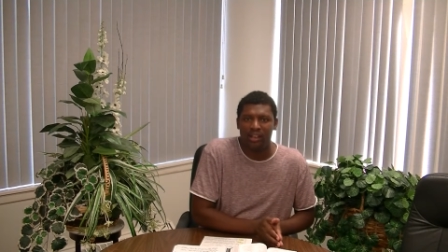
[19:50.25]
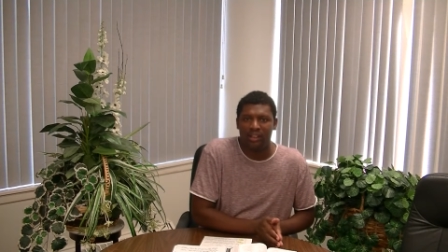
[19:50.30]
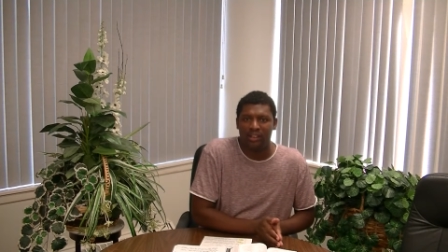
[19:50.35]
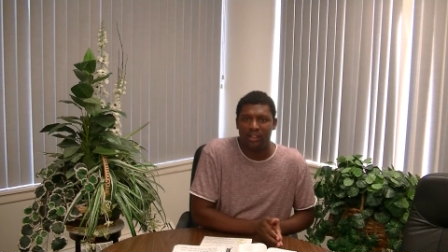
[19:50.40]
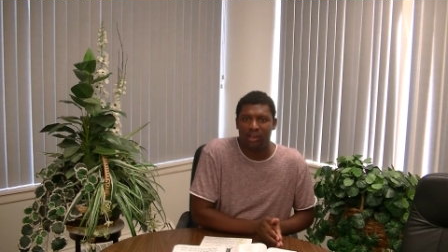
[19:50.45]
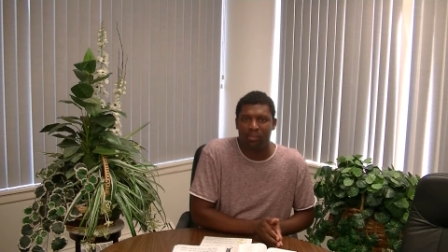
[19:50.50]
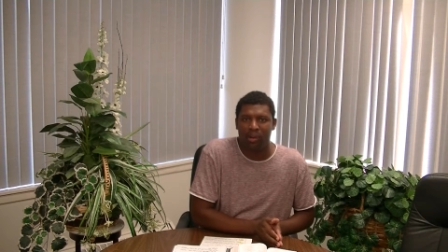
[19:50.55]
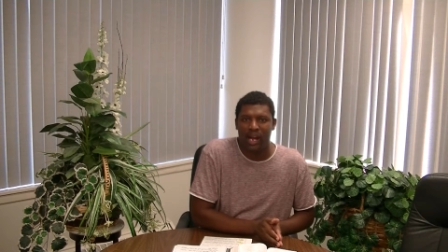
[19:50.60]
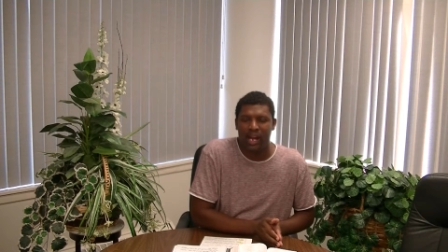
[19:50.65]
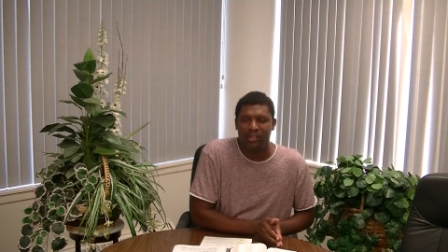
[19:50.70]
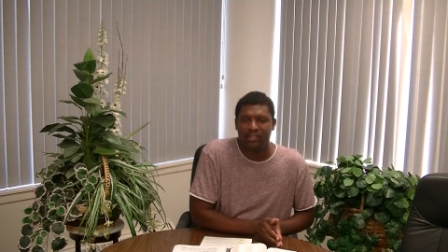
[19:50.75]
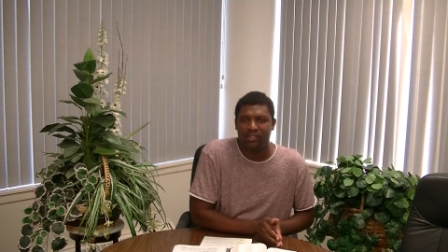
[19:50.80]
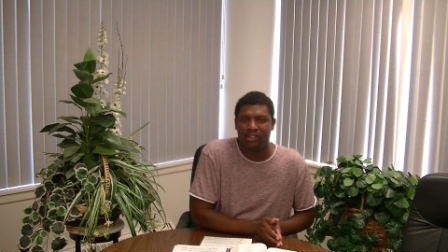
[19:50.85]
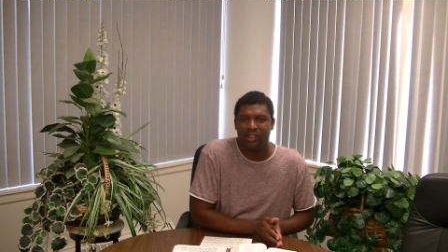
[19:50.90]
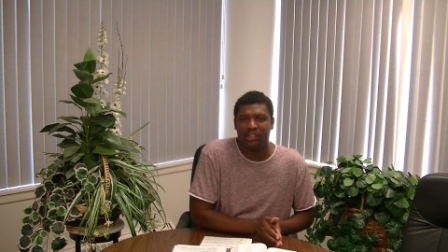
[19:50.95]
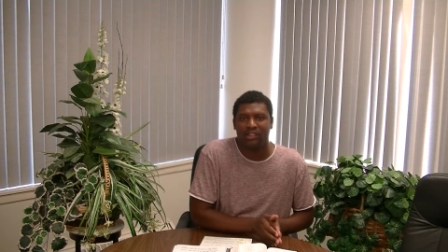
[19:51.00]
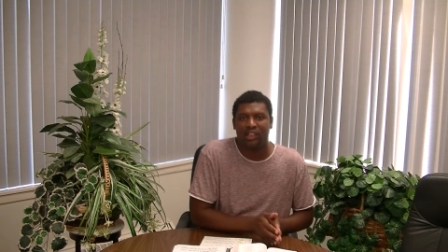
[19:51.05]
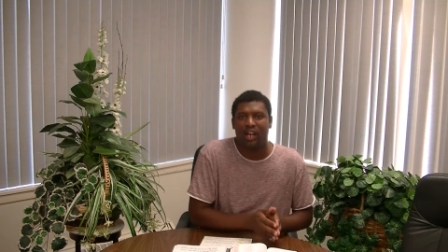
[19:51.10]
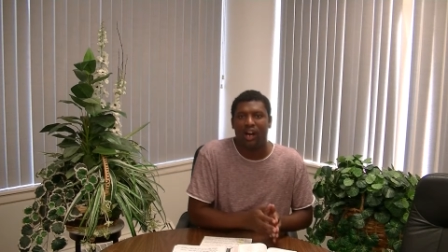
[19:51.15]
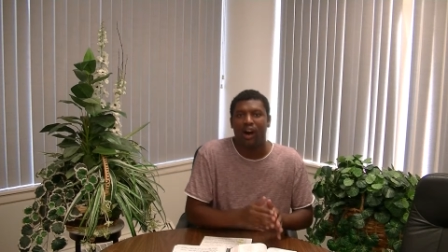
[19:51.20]
The Bible
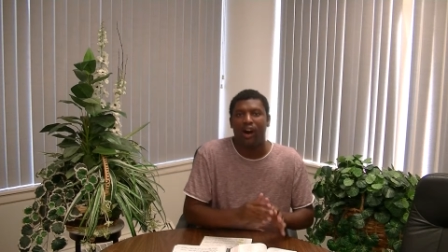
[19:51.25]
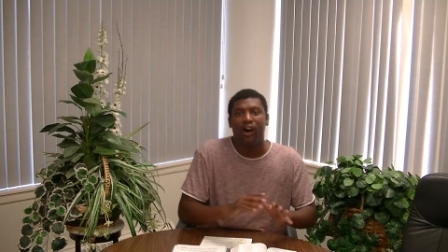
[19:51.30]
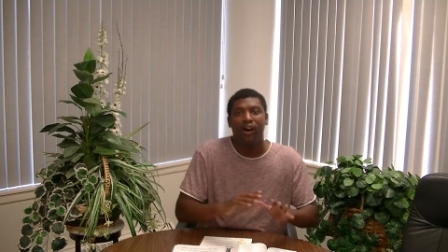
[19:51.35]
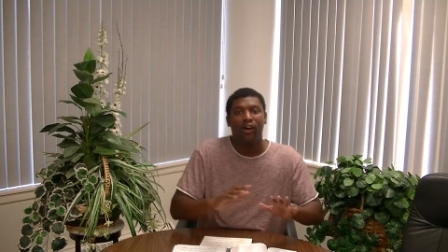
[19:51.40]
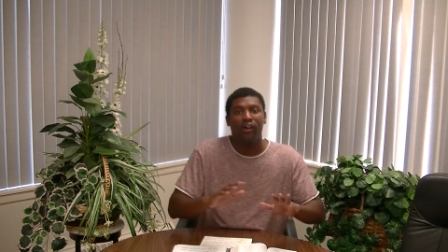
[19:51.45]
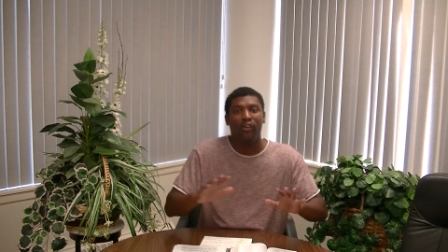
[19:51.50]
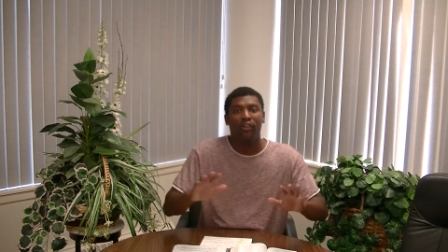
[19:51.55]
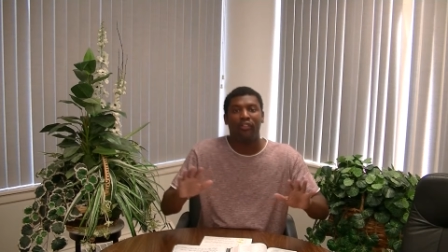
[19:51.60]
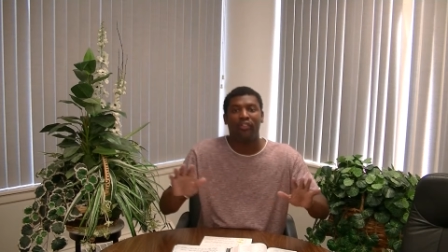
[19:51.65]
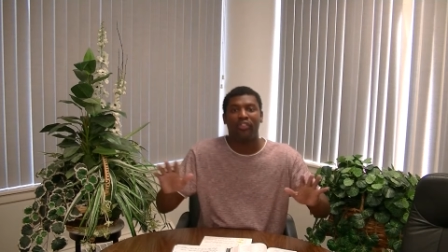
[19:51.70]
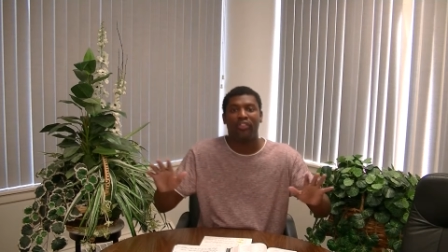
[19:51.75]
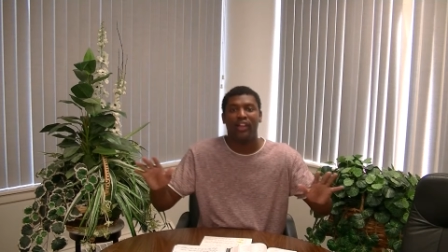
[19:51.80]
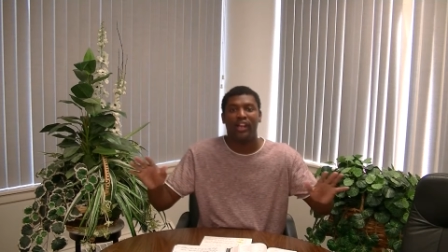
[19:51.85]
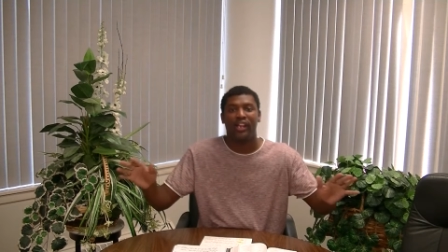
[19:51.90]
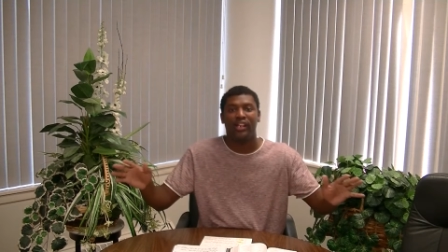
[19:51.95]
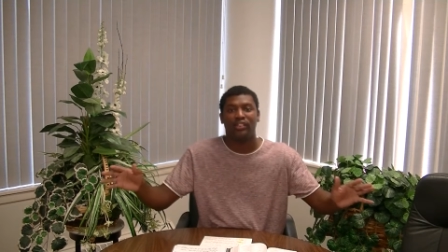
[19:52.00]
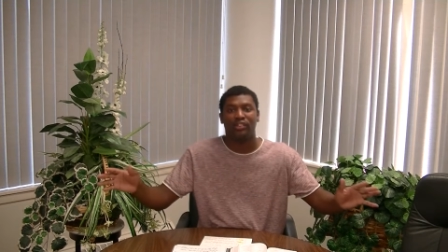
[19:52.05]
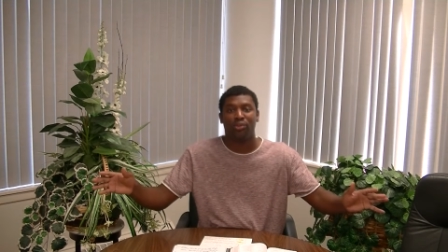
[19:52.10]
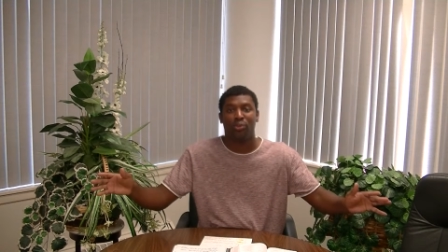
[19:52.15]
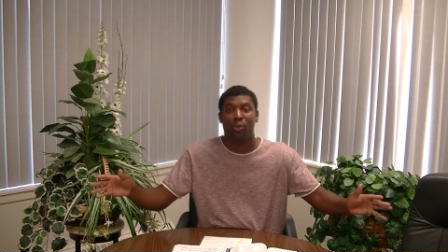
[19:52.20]
says that all
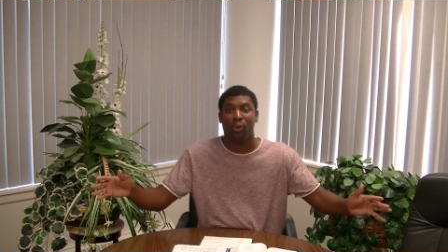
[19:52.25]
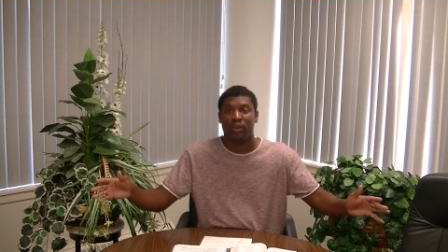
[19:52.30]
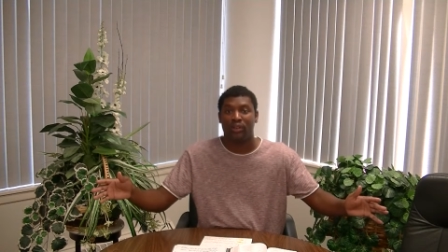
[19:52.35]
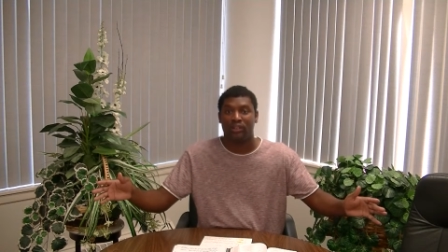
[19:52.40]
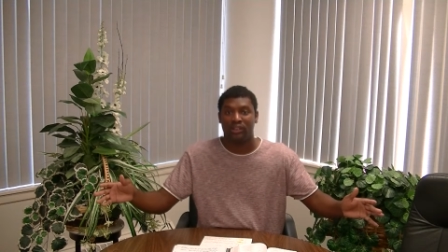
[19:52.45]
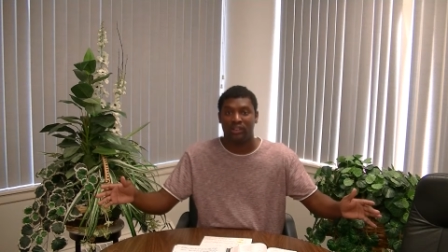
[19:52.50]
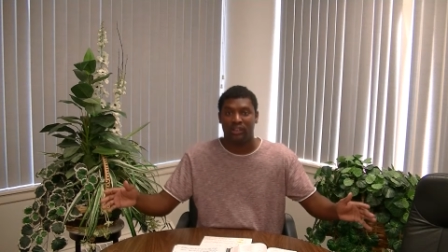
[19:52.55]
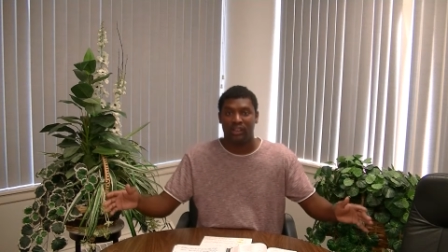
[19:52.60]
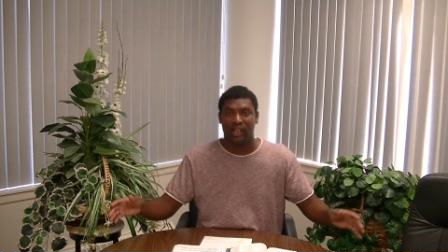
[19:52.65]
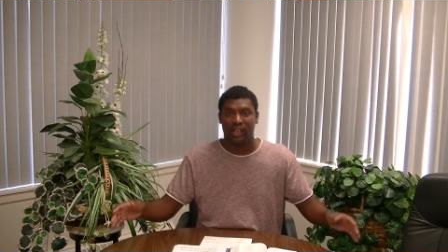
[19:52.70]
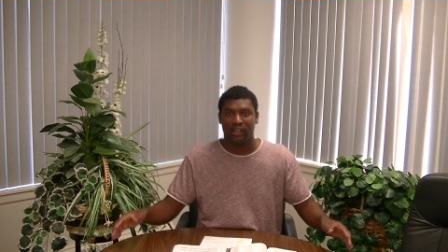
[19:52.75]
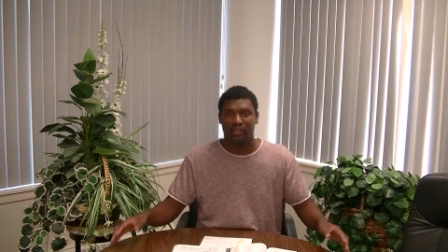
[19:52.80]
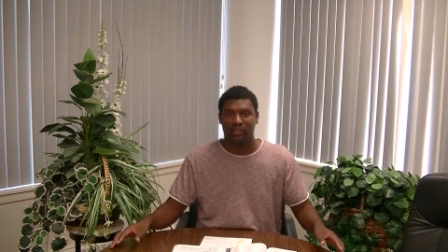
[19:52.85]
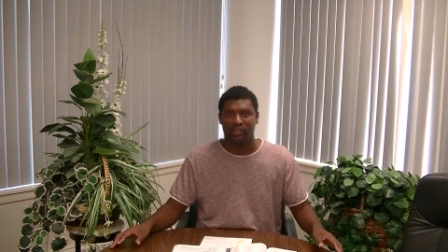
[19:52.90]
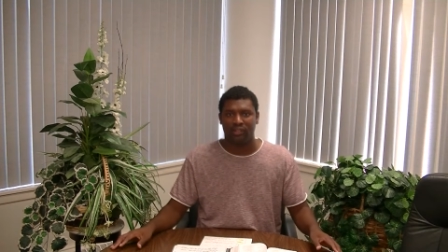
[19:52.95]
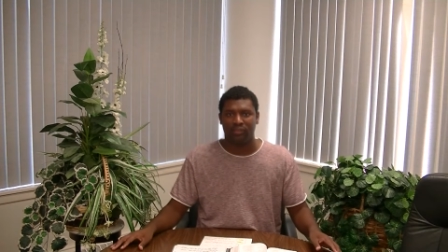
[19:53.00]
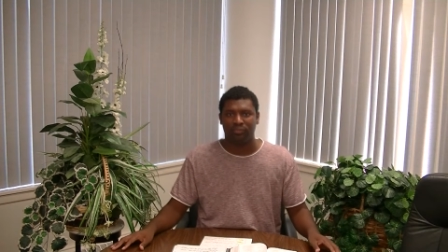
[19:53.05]
things work together